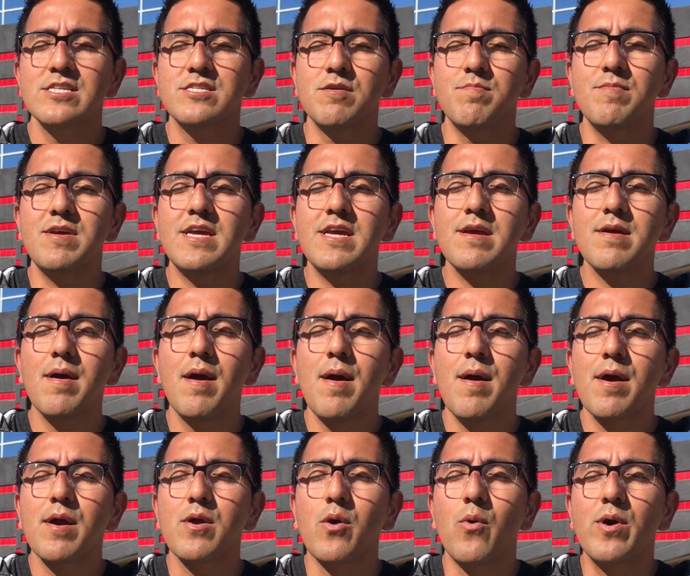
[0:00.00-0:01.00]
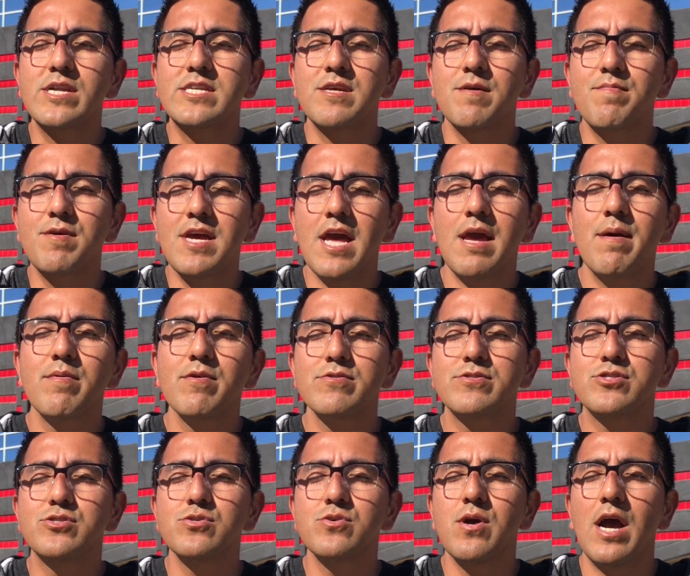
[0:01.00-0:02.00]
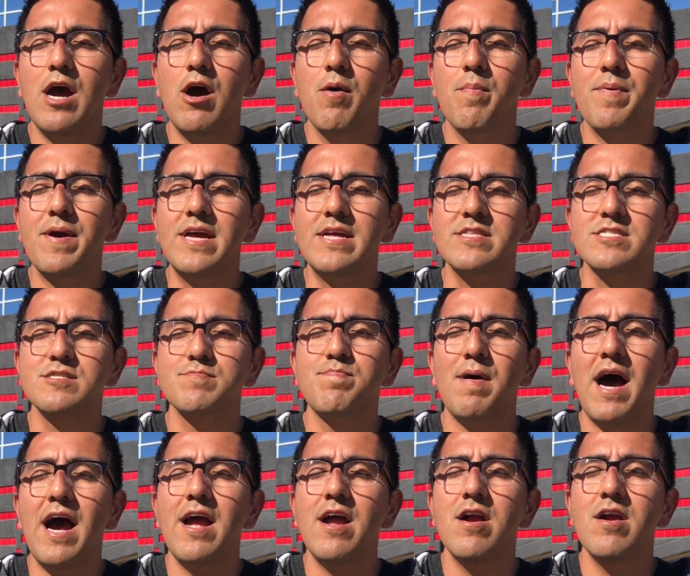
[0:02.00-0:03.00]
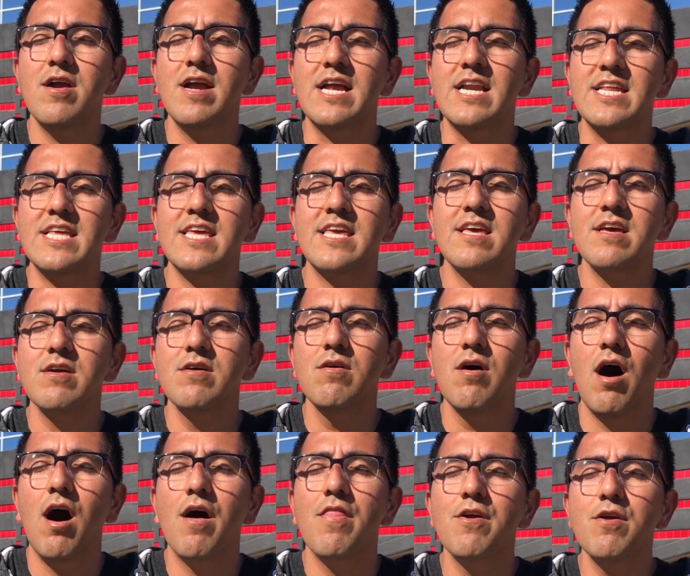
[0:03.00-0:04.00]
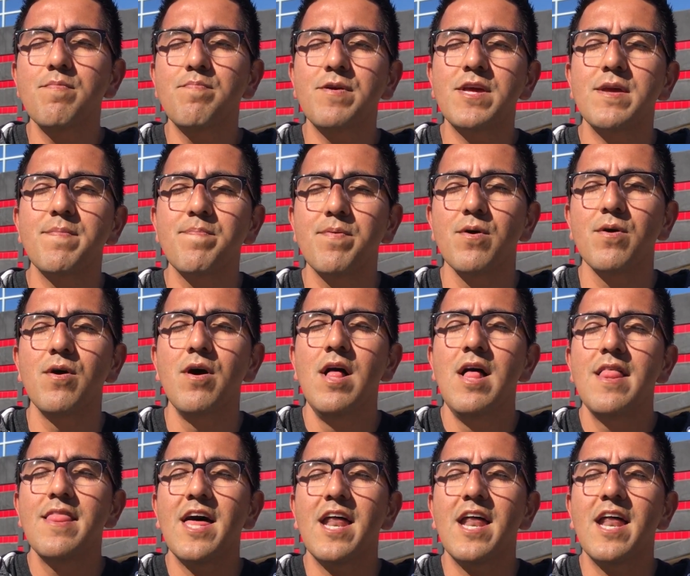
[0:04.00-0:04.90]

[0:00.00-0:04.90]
to me going to be able to help inspire and heal other people